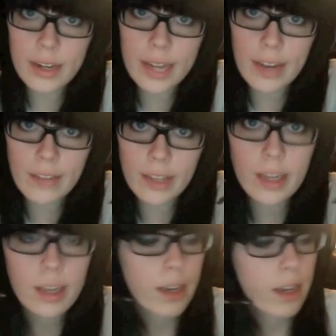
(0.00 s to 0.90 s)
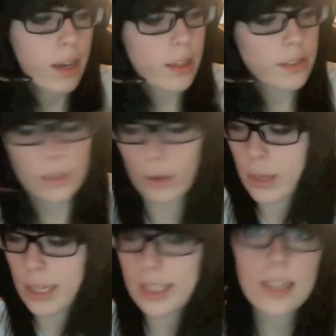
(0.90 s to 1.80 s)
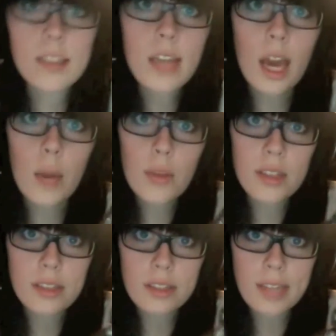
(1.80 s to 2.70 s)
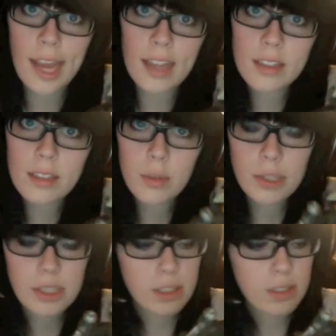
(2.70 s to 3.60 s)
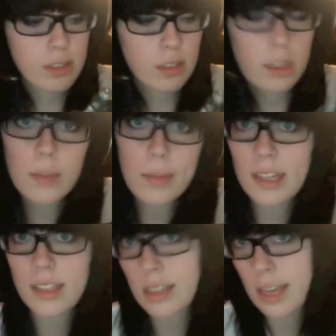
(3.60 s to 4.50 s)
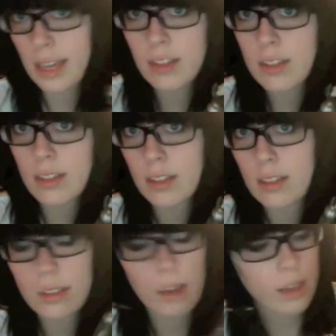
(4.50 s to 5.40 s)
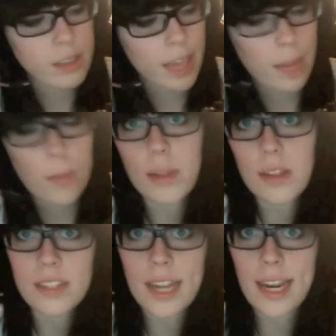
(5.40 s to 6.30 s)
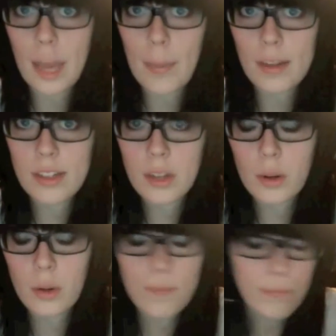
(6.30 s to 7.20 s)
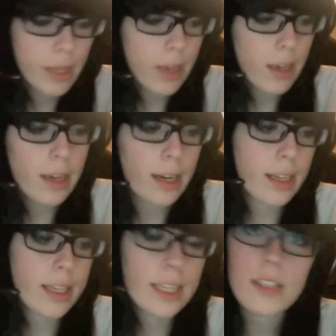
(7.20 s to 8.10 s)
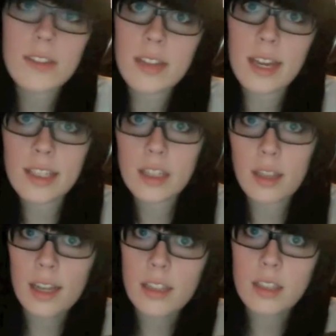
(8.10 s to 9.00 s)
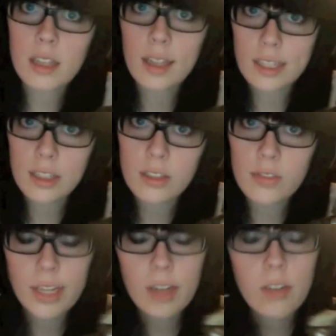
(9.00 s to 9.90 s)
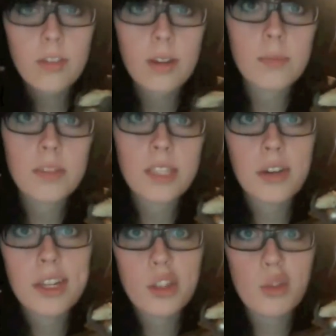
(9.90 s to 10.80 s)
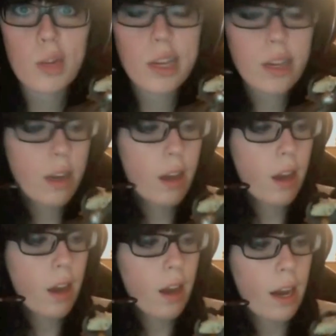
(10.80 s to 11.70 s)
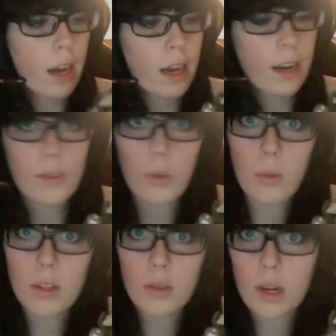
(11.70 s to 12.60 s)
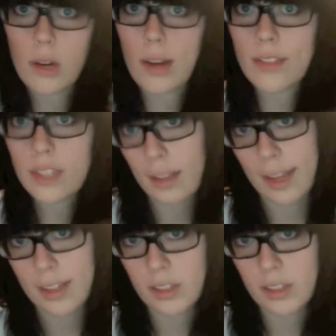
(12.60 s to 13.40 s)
heavy. So he does come with a stand, which is good because he is not capable of standing up on his own. He is a deluxe collector's figure from Series 3 of the World of Warcraft collector's